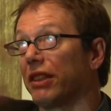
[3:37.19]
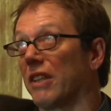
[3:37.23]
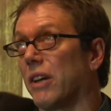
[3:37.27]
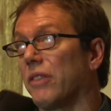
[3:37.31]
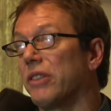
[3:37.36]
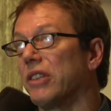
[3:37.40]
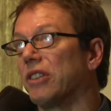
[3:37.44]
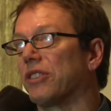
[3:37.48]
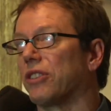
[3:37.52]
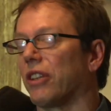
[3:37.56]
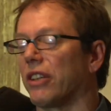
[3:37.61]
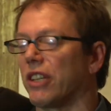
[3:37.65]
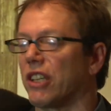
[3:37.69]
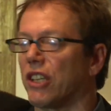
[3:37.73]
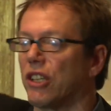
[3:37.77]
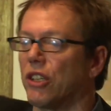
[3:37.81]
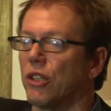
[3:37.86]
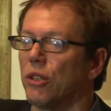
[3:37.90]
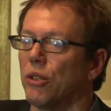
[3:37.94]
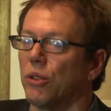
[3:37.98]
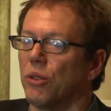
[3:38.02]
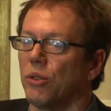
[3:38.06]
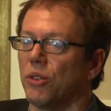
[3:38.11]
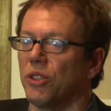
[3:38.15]
I know these are
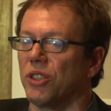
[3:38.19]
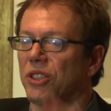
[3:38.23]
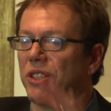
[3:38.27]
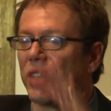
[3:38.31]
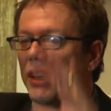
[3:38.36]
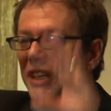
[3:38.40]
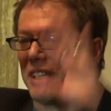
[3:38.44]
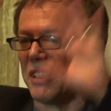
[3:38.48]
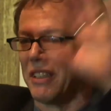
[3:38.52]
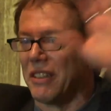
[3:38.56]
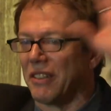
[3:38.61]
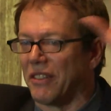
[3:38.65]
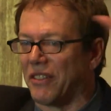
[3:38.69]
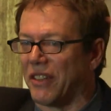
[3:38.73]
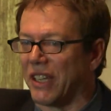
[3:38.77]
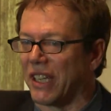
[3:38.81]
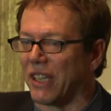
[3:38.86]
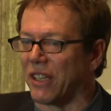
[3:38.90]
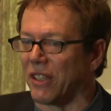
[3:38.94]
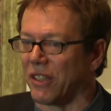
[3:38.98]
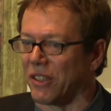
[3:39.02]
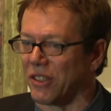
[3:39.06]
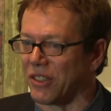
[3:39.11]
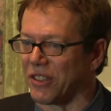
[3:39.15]
huge
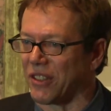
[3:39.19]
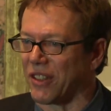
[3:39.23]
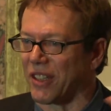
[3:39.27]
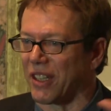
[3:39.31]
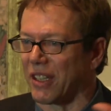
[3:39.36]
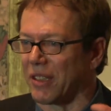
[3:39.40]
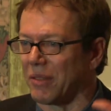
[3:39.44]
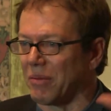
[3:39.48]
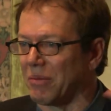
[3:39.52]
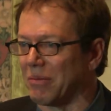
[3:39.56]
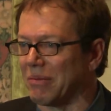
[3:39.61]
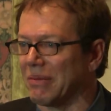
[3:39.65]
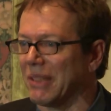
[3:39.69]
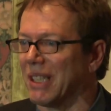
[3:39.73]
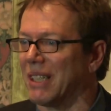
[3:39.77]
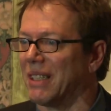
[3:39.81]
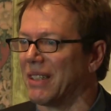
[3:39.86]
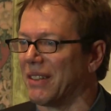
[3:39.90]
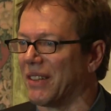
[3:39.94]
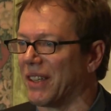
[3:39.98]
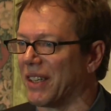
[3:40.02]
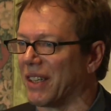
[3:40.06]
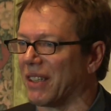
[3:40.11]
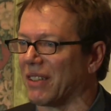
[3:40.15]
figures that are,
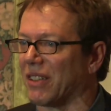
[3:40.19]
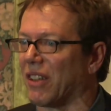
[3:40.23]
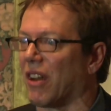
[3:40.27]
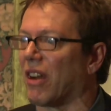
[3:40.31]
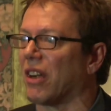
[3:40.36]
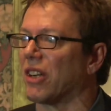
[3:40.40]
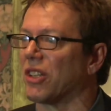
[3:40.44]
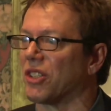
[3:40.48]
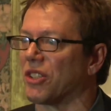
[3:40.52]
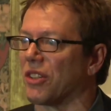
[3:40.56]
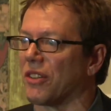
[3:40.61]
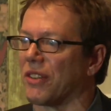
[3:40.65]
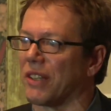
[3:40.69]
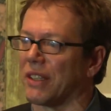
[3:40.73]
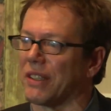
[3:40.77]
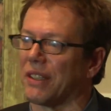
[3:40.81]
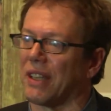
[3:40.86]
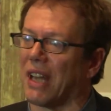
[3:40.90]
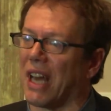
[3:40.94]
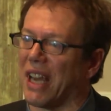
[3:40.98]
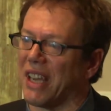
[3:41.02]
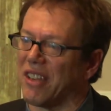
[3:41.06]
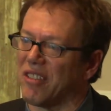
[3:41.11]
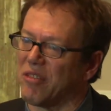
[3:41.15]
that are larger
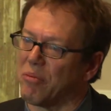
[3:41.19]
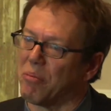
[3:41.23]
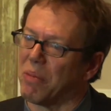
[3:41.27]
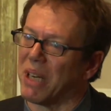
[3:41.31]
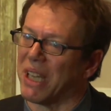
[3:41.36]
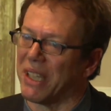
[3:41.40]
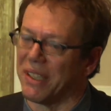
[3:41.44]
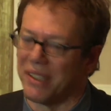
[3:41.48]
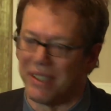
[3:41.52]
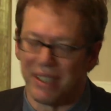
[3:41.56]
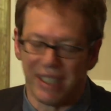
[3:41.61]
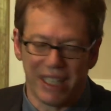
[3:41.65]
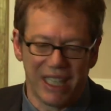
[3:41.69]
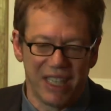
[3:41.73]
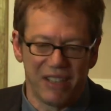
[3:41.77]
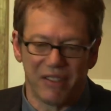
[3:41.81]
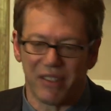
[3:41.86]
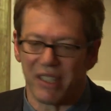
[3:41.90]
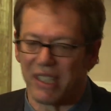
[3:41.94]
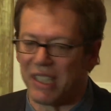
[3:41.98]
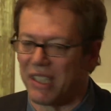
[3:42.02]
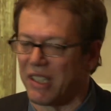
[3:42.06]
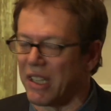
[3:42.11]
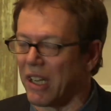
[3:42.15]
than life, but
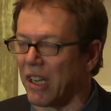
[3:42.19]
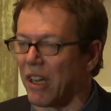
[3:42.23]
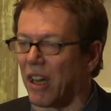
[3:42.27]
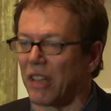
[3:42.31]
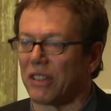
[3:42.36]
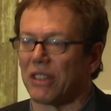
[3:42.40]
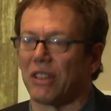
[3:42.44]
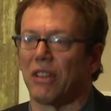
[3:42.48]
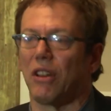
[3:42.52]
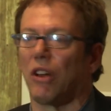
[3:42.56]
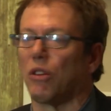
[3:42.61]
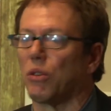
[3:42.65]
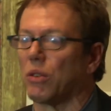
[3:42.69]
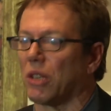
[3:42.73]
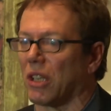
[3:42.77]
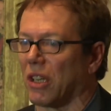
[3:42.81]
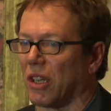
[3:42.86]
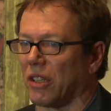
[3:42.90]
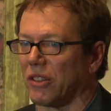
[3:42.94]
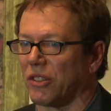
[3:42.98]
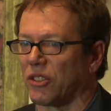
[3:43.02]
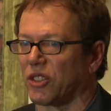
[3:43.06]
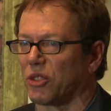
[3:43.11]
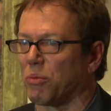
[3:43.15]
even in, on,
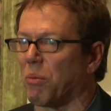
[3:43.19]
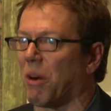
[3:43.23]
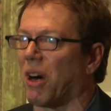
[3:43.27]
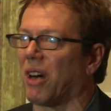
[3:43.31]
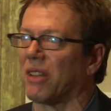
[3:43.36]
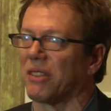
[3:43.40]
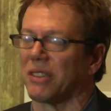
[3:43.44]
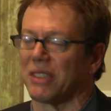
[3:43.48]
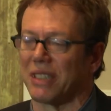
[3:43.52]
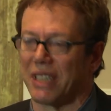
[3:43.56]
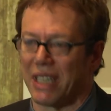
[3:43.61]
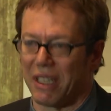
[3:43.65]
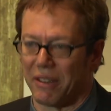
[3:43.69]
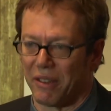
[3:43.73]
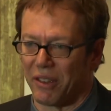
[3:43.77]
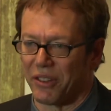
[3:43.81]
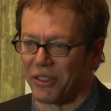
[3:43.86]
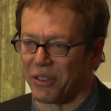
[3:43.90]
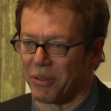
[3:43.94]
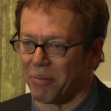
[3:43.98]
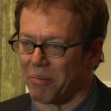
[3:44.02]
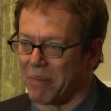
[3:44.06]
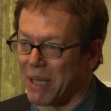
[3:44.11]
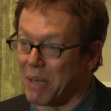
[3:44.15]
low, on smaller
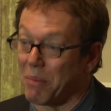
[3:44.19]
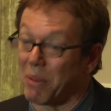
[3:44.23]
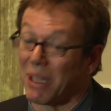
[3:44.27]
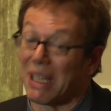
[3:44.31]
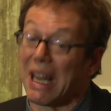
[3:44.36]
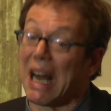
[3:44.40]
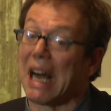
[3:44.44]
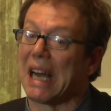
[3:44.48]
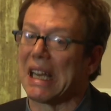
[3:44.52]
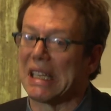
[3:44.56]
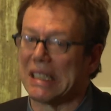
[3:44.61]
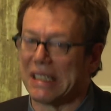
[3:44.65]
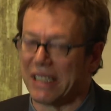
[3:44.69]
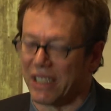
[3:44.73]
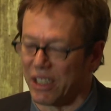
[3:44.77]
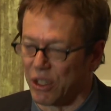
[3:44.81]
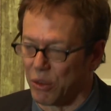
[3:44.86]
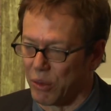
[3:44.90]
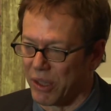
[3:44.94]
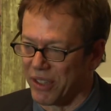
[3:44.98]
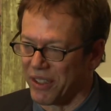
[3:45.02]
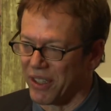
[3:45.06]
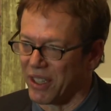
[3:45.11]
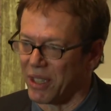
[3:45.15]
levels and people I
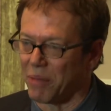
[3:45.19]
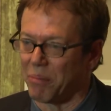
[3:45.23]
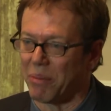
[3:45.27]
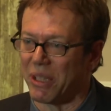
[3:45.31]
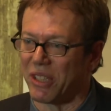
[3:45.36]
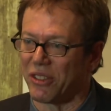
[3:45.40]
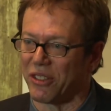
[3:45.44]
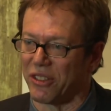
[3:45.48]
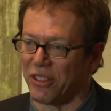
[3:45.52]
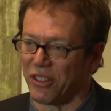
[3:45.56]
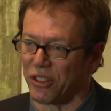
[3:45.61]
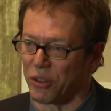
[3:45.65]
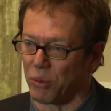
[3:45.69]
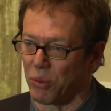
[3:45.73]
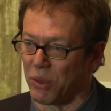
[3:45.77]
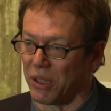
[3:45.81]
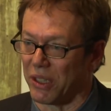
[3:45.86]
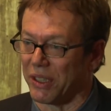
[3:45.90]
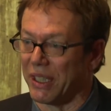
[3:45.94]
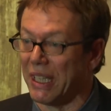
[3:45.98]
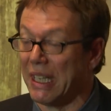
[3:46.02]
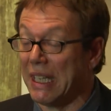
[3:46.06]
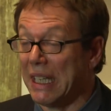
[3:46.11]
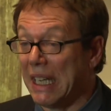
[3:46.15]
deal with in the business
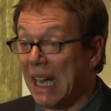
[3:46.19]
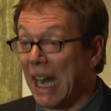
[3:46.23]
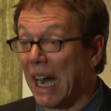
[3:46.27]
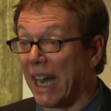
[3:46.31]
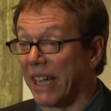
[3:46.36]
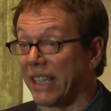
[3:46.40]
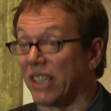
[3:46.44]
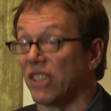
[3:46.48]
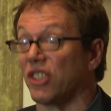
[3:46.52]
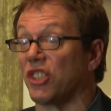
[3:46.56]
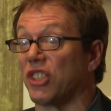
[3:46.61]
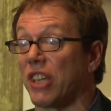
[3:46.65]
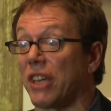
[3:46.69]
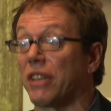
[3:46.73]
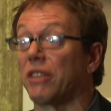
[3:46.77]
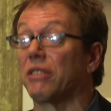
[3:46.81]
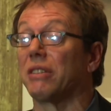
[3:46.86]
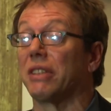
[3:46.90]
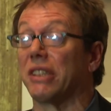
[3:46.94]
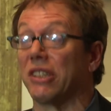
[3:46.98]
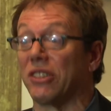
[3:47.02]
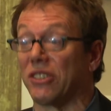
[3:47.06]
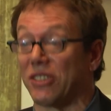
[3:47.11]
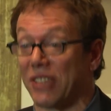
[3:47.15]
world, I can
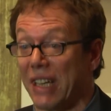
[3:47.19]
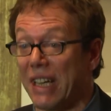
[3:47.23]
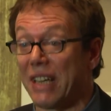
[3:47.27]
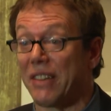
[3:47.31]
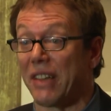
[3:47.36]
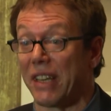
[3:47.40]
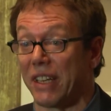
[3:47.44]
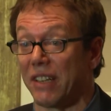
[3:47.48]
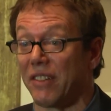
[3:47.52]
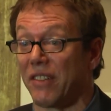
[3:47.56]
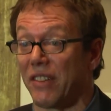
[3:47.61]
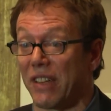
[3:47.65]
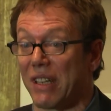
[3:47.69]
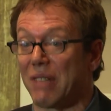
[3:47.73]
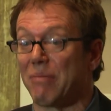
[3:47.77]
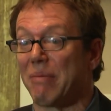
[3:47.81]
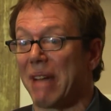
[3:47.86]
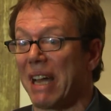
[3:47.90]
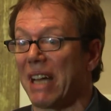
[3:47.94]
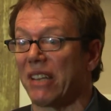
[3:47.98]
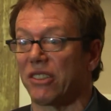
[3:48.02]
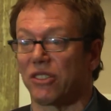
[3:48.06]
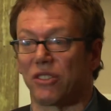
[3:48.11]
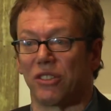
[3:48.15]
generally say that if
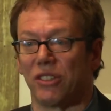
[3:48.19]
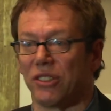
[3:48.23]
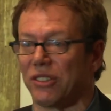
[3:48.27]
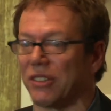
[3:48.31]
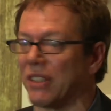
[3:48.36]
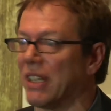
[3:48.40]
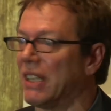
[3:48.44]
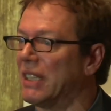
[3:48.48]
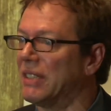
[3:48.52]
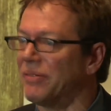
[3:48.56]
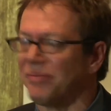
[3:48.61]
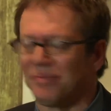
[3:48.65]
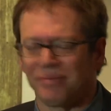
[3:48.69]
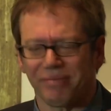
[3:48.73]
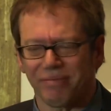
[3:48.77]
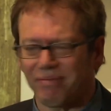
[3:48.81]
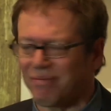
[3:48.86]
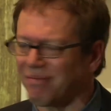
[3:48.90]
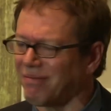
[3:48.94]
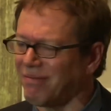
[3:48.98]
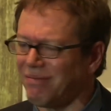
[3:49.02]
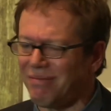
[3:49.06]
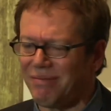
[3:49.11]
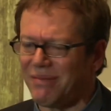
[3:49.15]
they're masters,
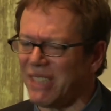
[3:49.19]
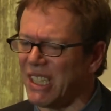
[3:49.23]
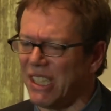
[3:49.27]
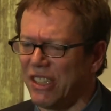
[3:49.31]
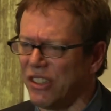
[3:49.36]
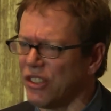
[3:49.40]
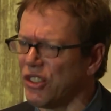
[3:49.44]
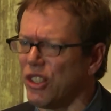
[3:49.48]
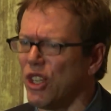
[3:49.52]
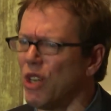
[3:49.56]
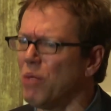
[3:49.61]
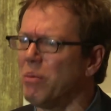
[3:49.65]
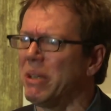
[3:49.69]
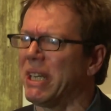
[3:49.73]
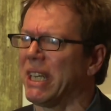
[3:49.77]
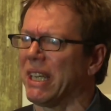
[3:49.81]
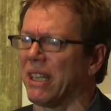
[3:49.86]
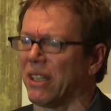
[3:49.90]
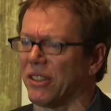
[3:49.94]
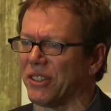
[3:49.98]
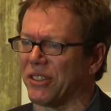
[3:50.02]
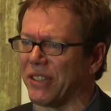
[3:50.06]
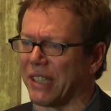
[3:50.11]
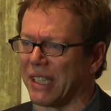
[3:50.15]
there's
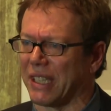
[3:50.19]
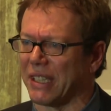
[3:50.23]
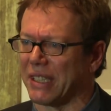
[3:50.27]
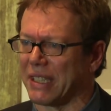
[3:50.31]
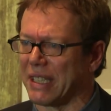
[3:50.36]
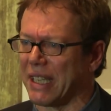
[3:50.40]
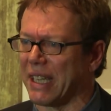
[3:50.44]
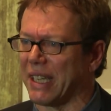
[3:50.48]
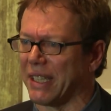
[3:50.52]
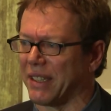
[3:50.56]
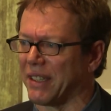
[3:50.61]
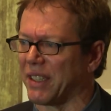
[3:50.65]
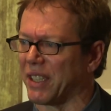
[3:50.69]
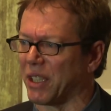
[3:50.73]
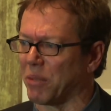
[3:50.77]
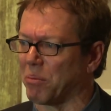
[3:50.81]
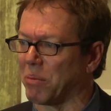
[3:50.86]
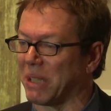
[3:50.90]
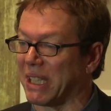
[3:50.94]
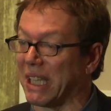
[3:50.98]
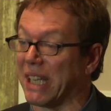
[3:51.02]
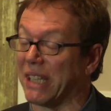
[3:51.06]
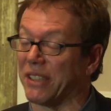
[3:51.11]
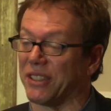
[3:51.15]
nobody else that can
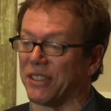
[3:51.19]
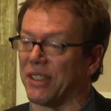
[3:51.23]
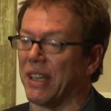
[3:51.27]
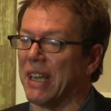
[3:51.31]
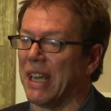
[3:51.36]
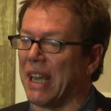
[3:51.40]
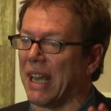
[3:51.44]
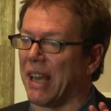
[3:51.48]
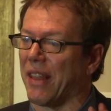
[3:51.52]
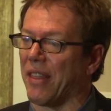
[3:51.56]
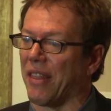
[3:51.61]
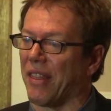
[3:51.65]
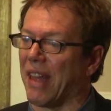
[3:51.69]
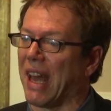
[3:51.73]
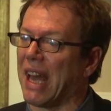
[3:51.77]
take their place.